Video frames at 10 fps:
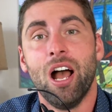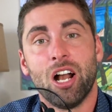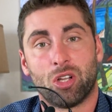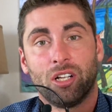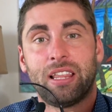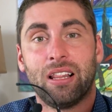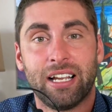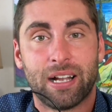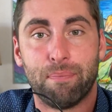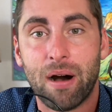Click that
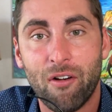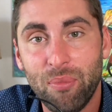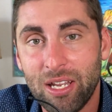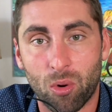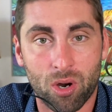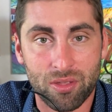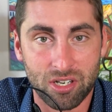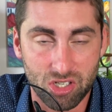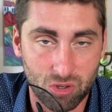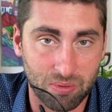link above me or in the
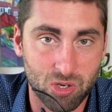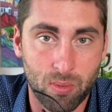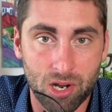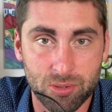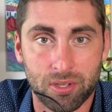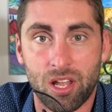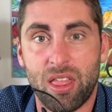description box below.